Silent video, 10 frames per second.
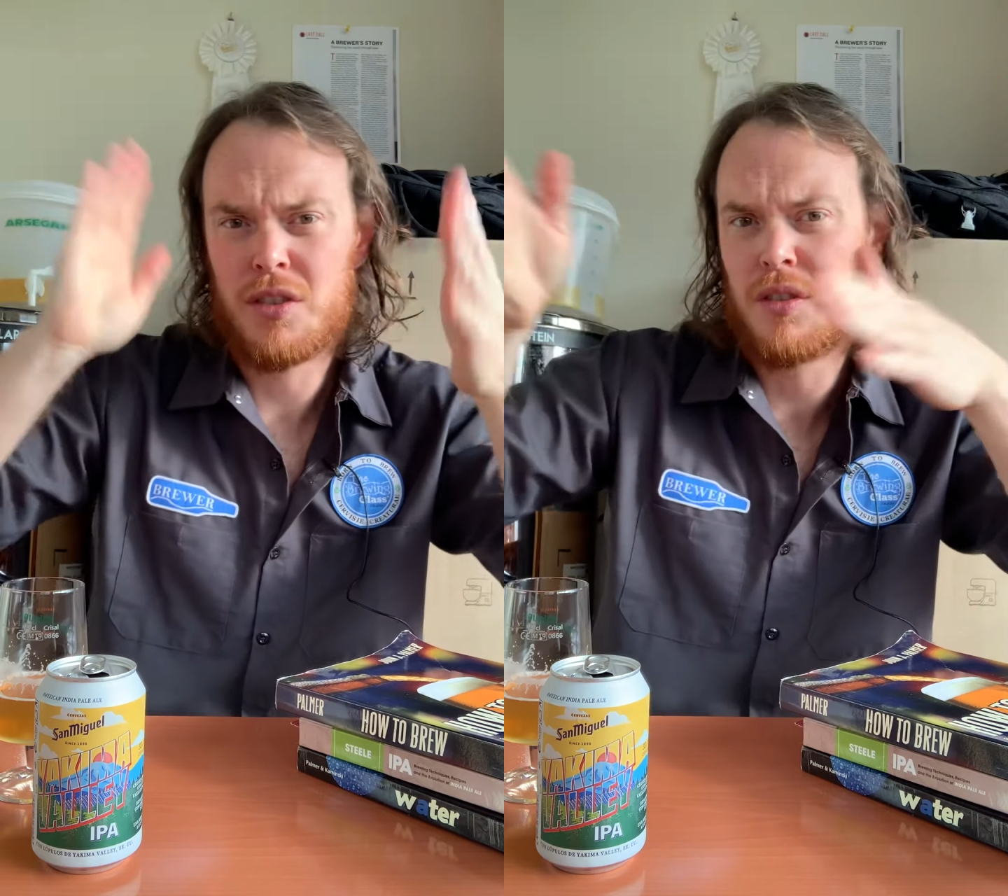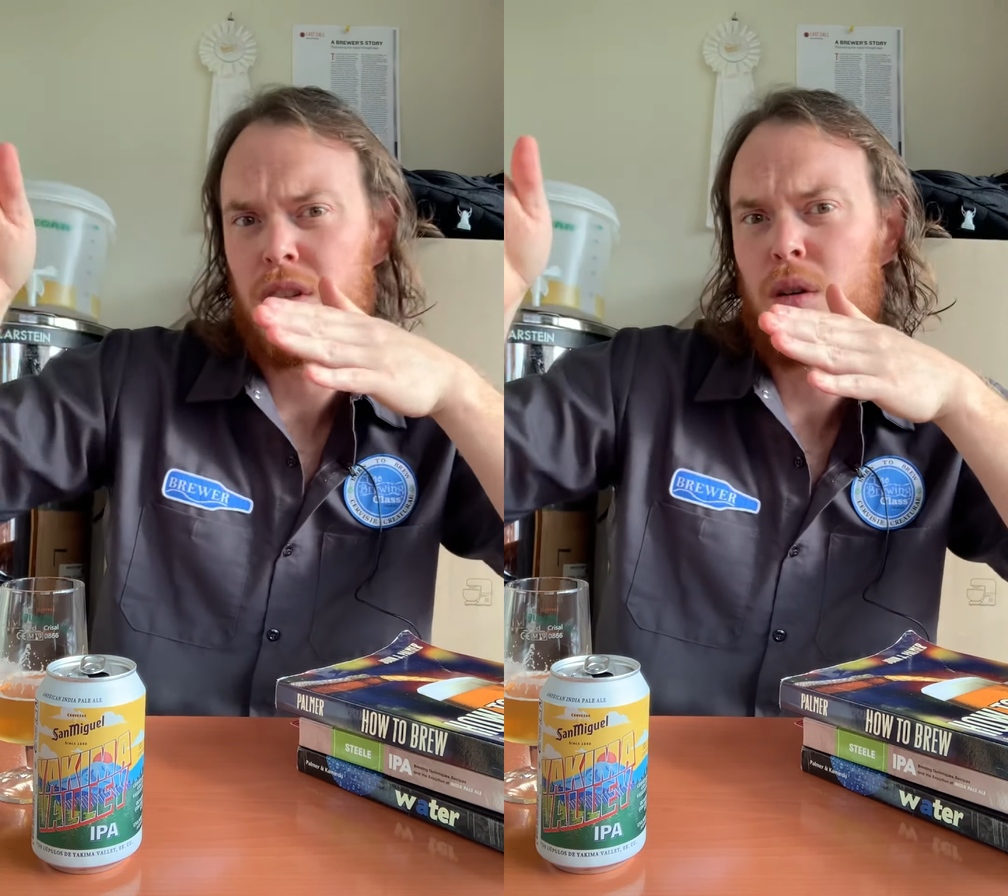
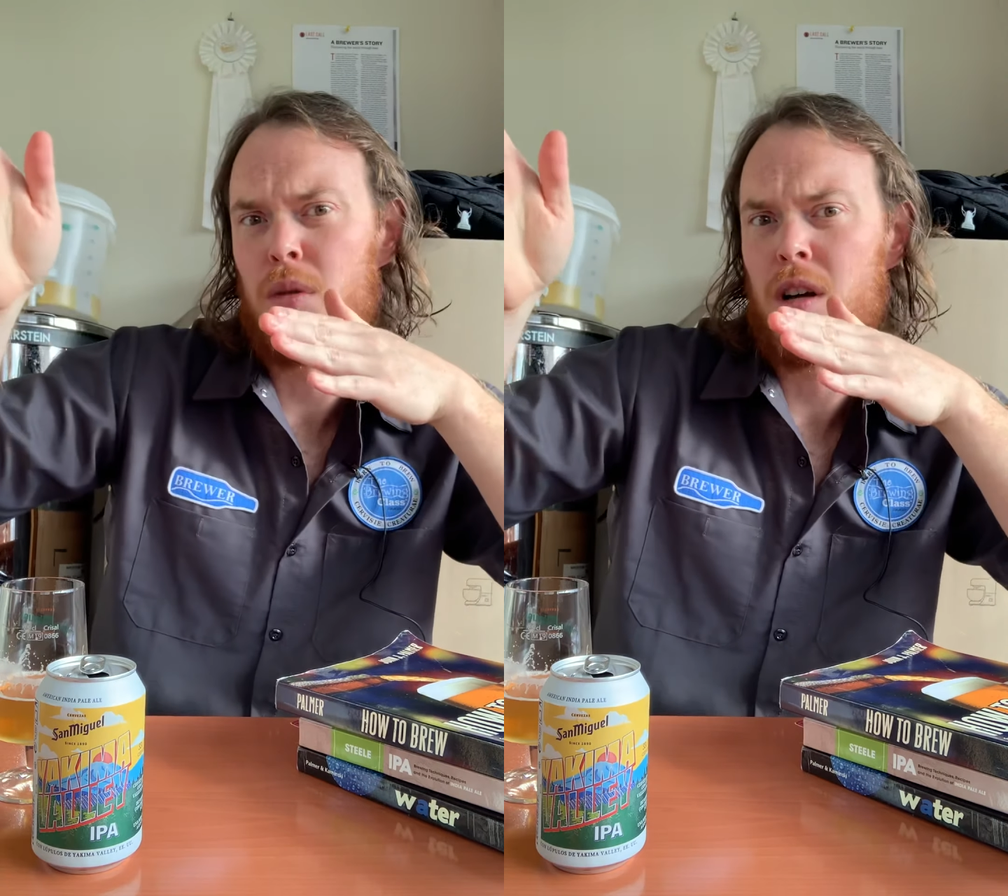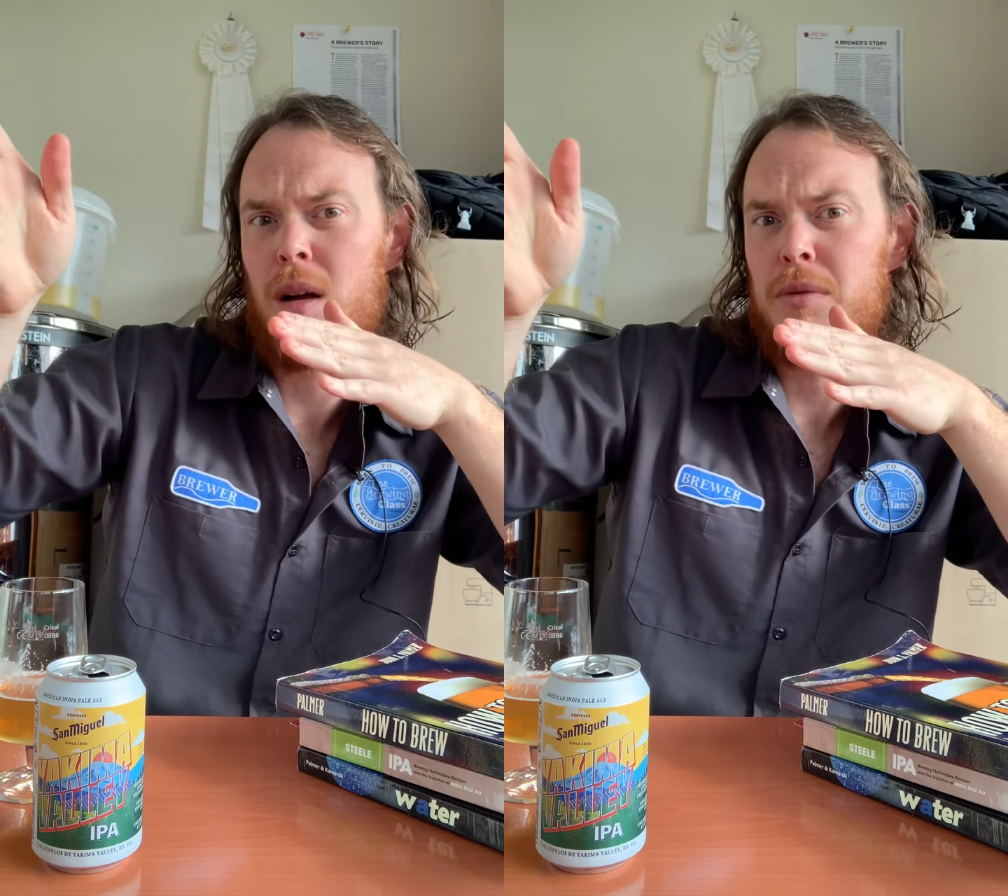just know
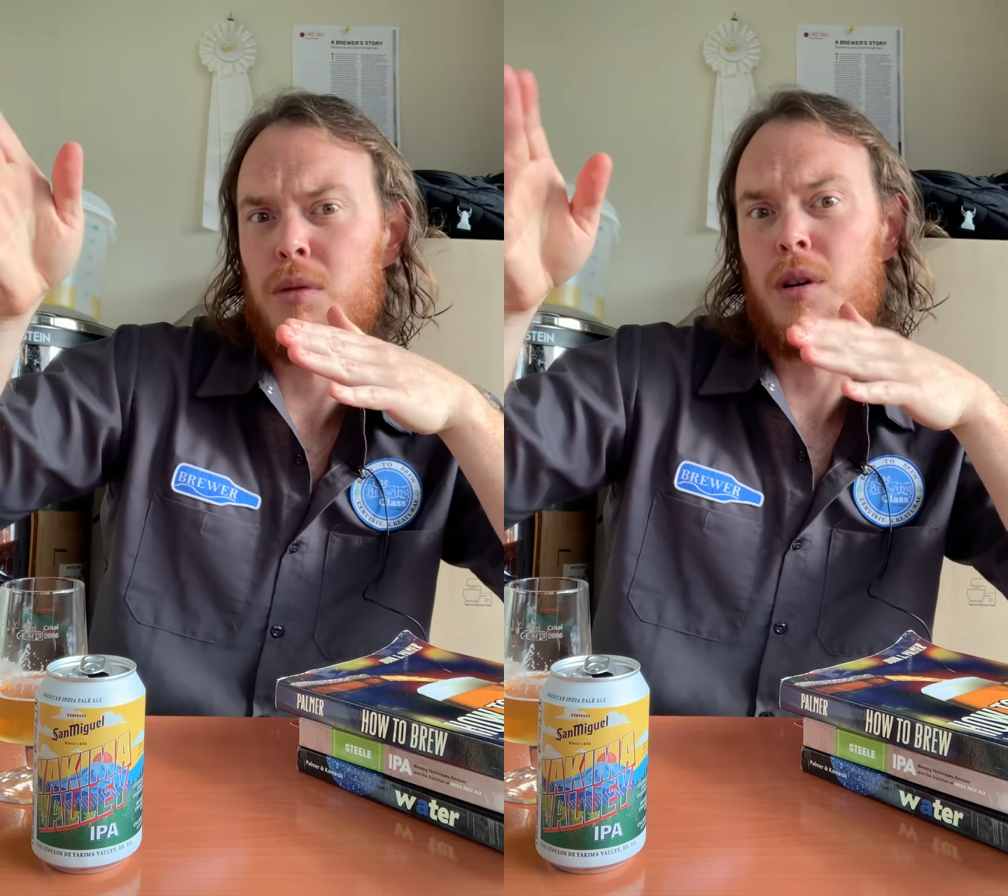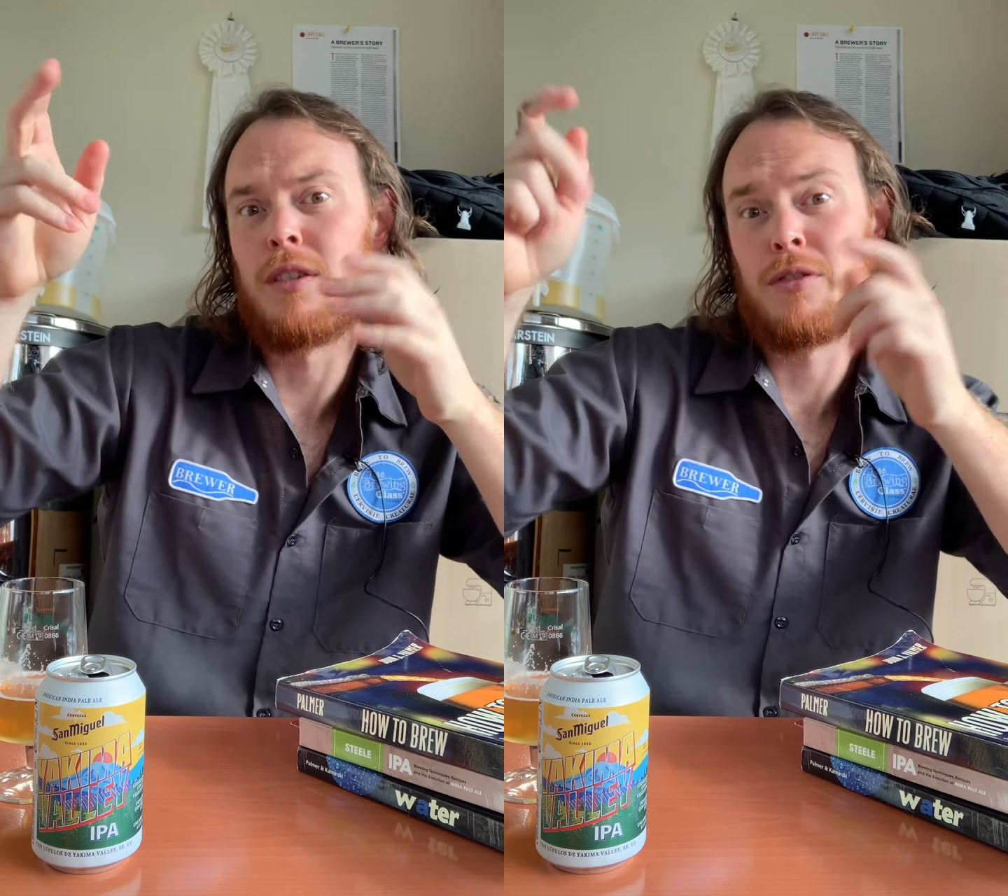what hops you want.